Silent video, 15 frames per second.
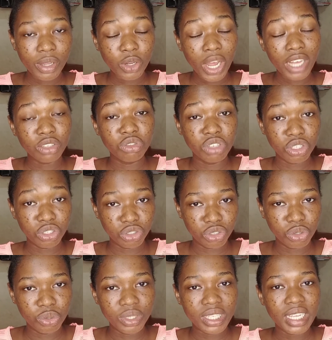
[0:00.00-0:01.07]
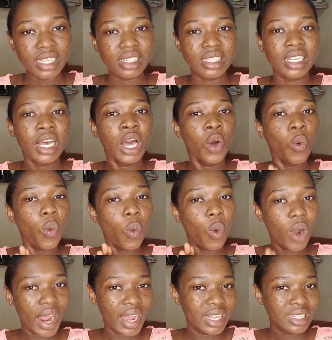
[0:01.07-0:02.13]
gastric juice is
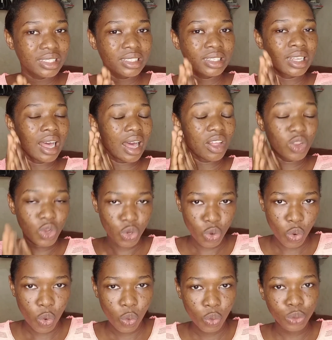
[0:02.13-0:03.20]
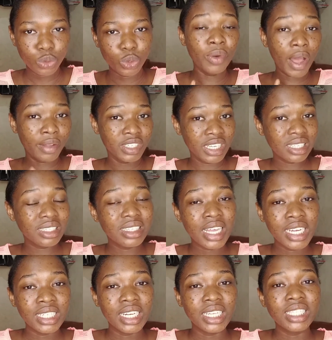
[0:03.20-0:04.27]
quite low. So I just
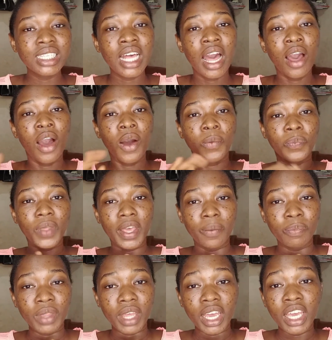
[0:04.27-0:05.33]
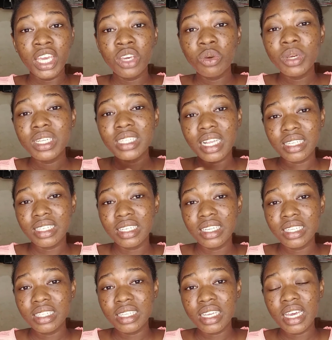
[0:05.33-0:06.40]
said that the increased
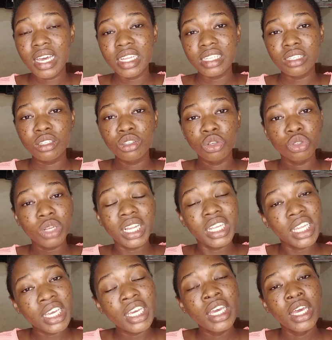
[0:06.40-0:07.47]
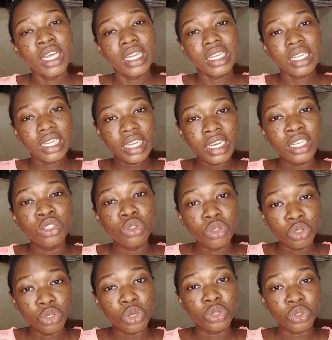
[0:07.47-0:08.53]
acidity is usually linked to
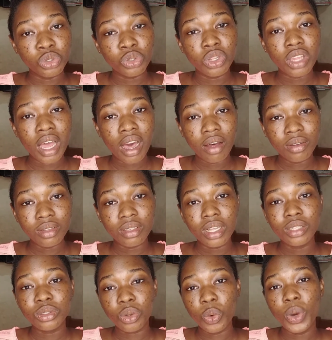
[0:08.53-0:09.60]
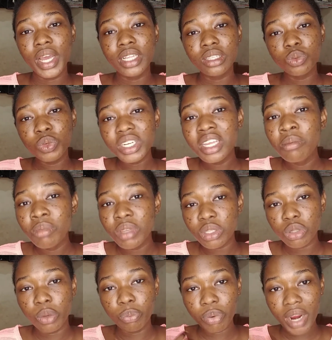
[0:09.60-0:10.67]
duodenal ulcer. So it wouldn't be
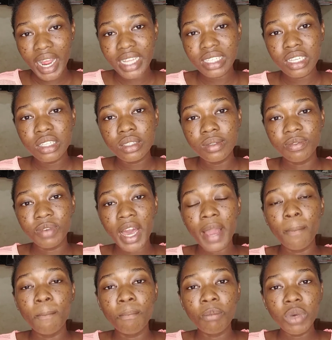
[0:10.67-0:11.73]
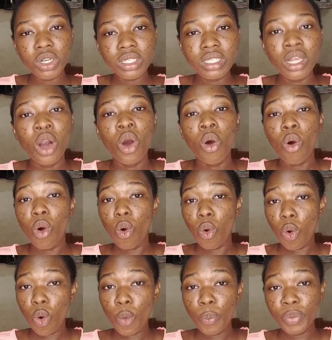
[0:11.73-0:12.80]
surprising to find most
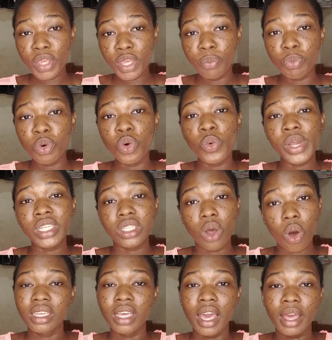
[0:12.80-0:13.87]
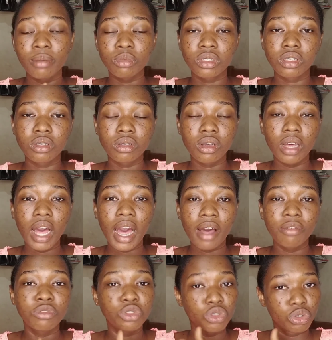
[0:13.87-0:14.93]
old people with to
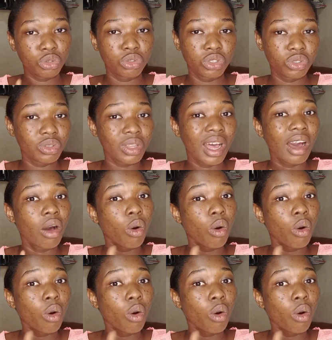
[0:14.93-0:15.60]
have duodenal